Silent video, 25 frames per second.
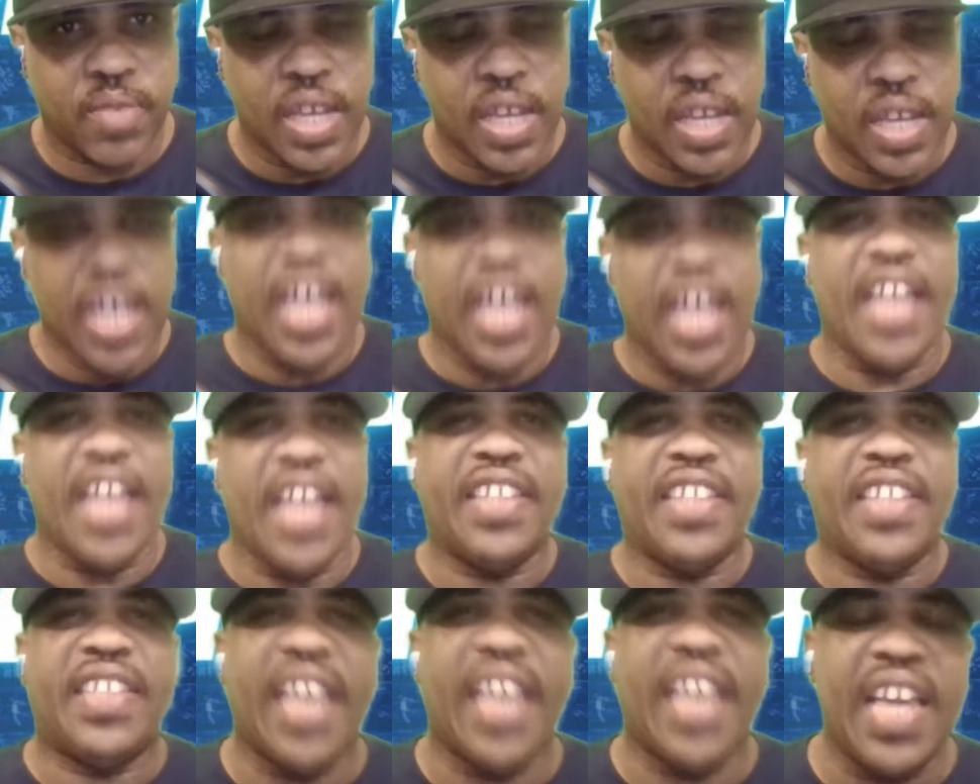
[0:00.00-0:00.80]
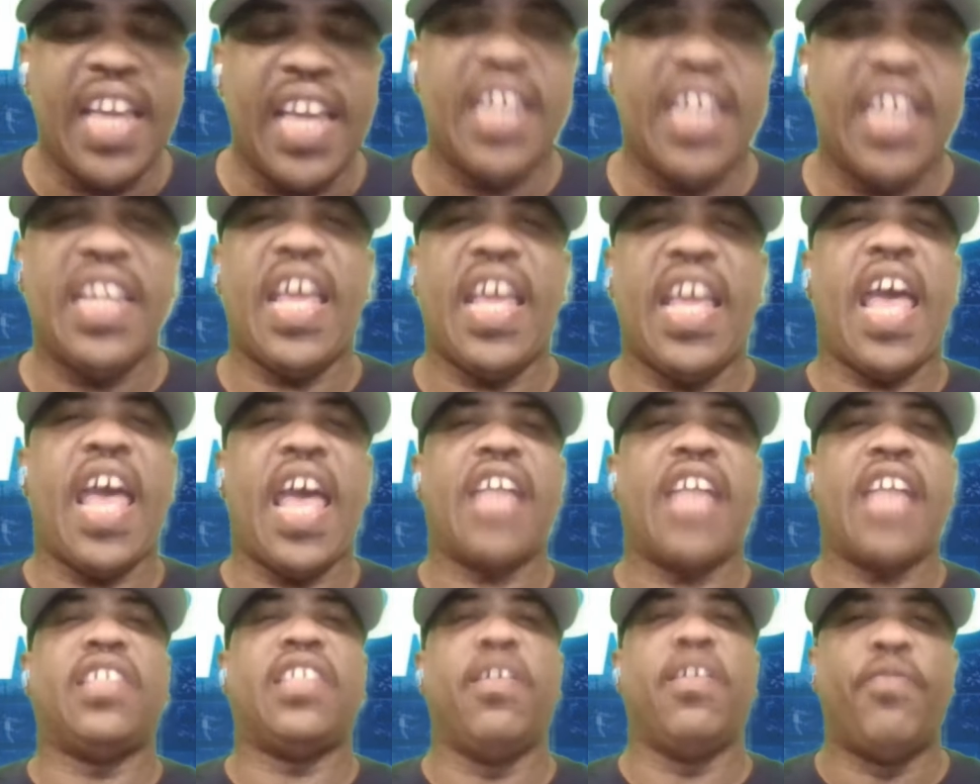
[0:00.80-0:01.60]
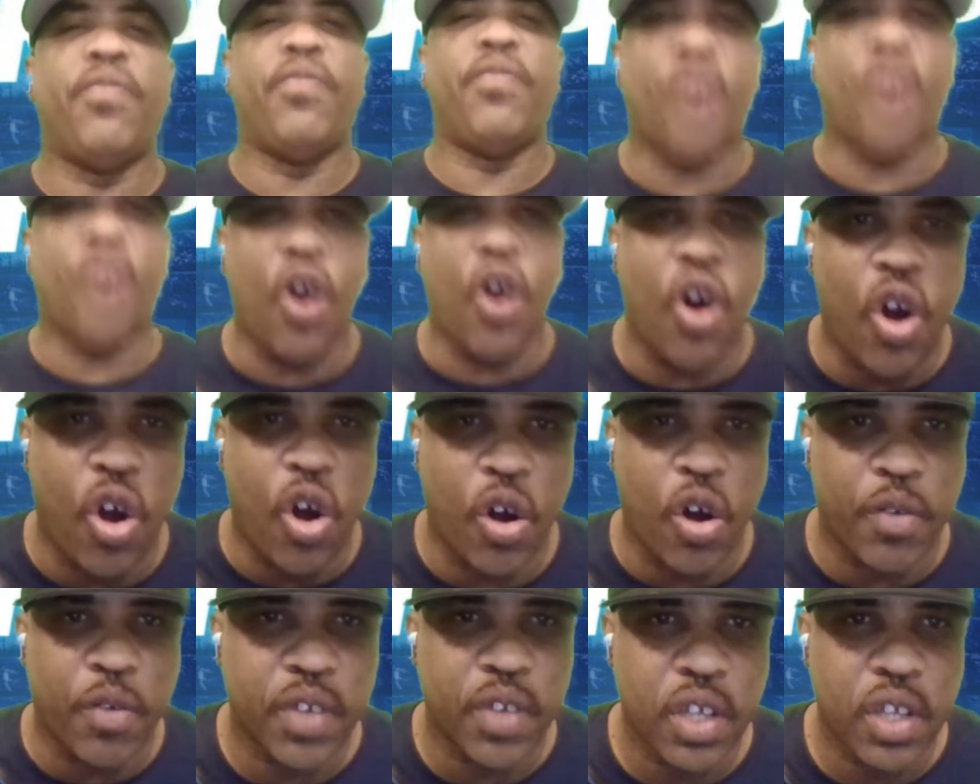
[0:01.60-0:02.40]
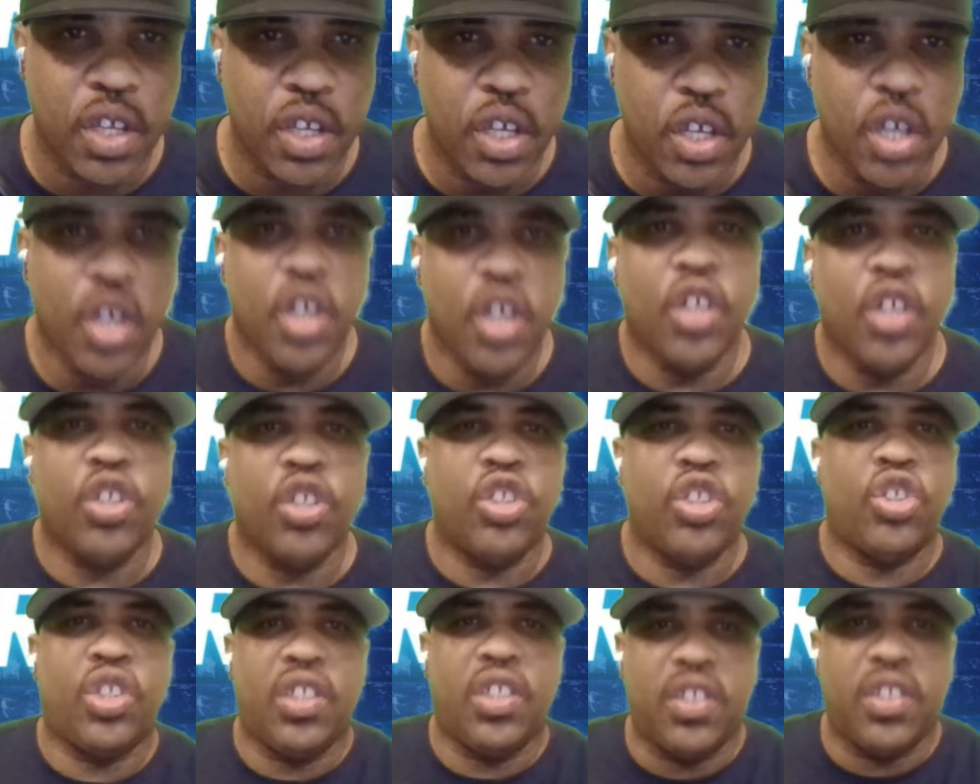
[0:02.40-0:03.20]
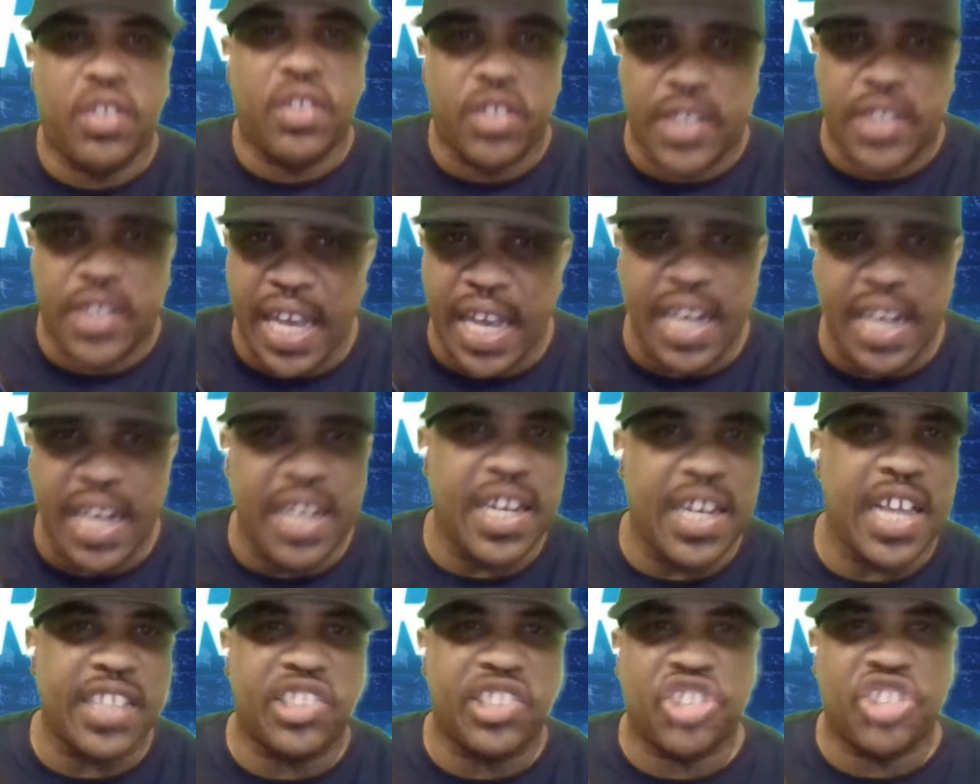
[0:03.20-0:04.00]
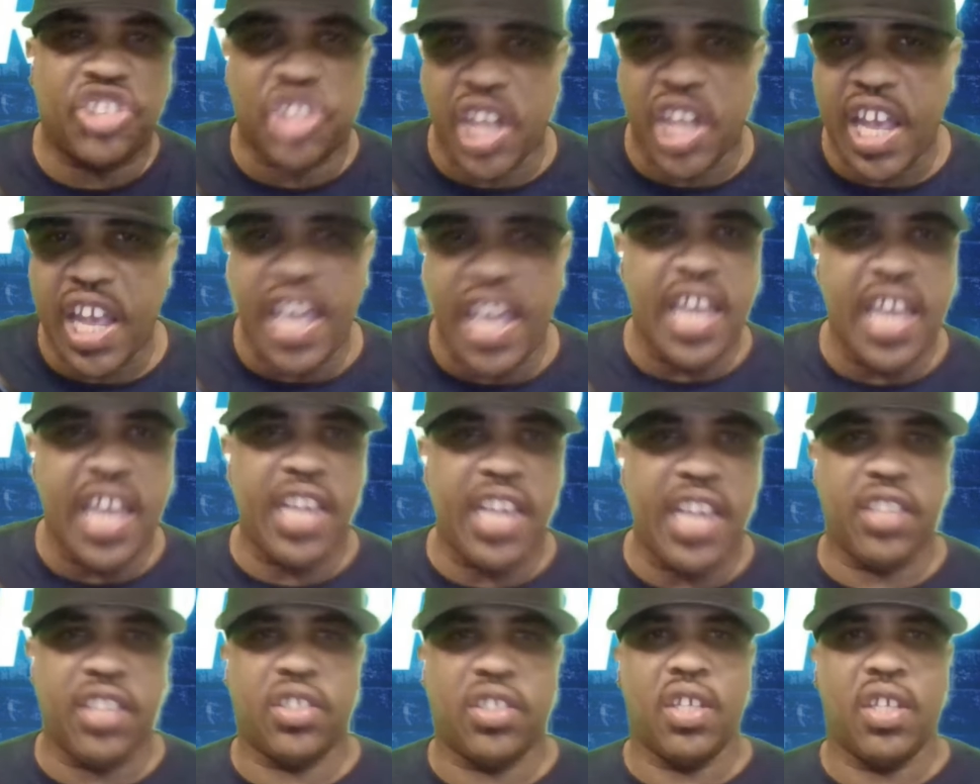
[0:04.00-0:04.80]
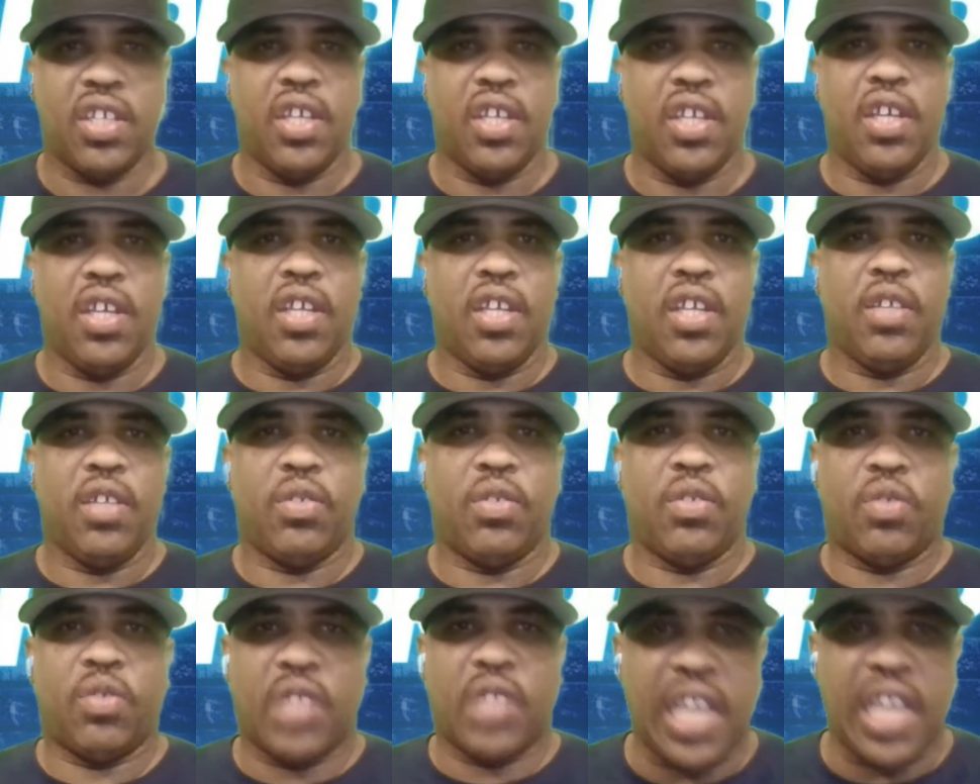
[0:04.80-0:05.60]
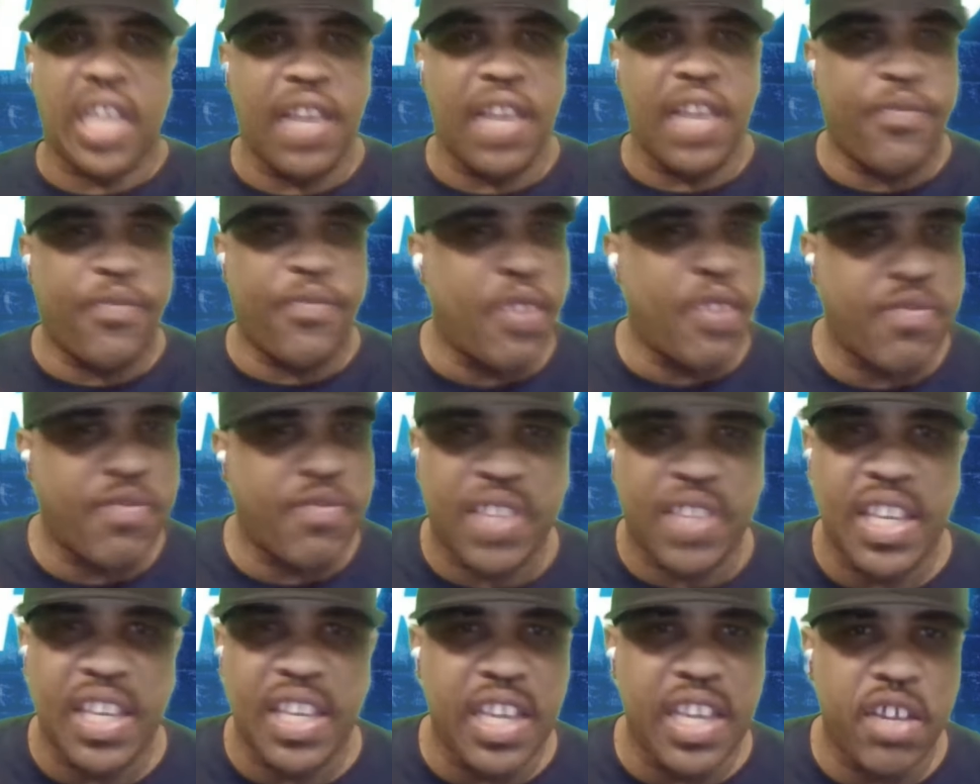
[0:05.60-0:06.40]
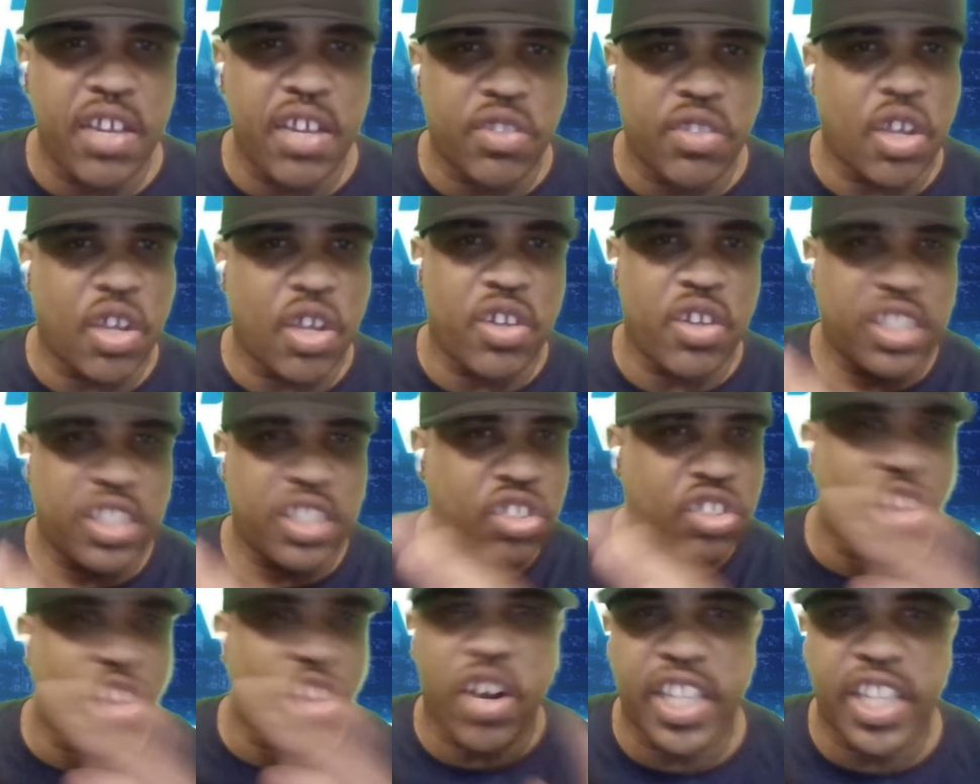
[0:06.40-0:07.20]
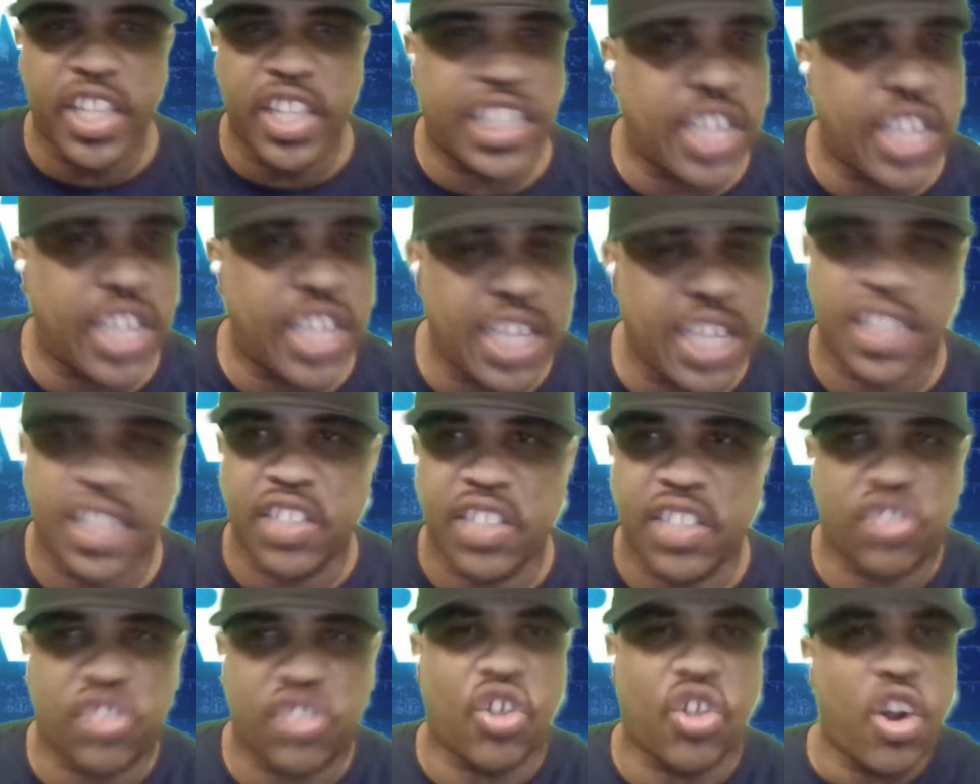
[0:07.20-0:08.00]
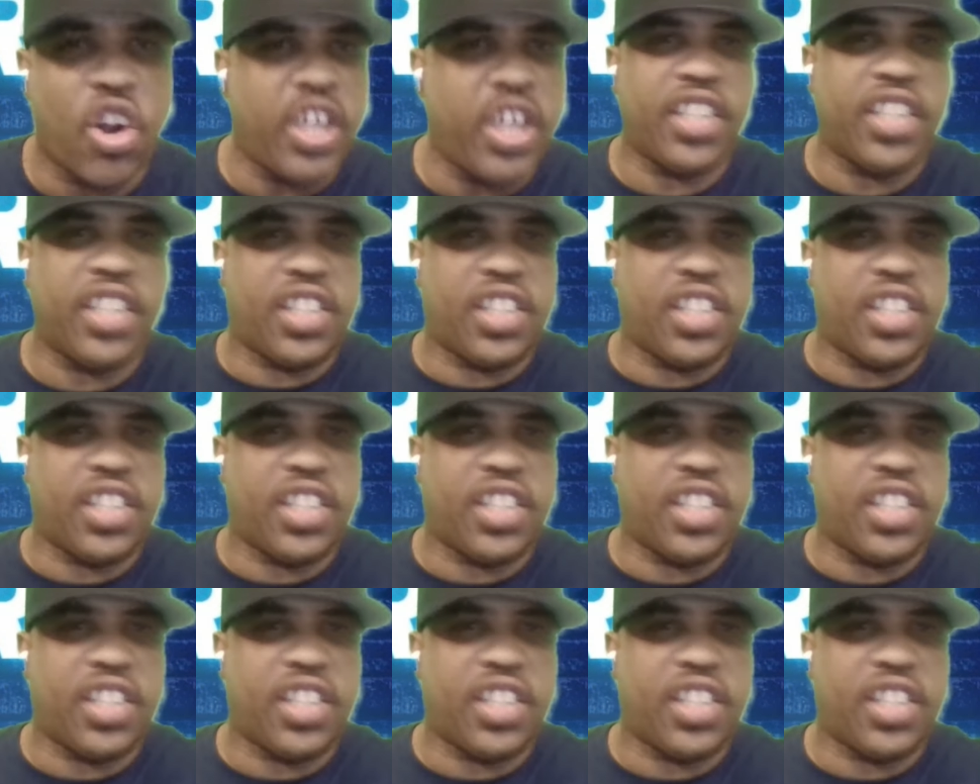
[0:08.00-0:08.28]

And telling has involved. Telling has changed. 10, 15 years ago. This started t- this started